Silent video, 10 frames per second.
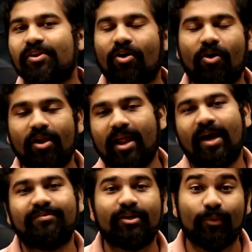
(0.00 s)
all
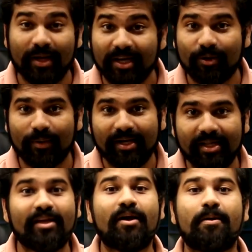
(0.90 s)
have the
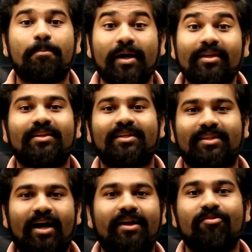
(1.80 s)
2020 Mahindra
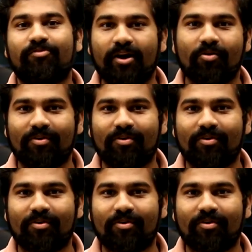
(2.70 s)
THAR in front of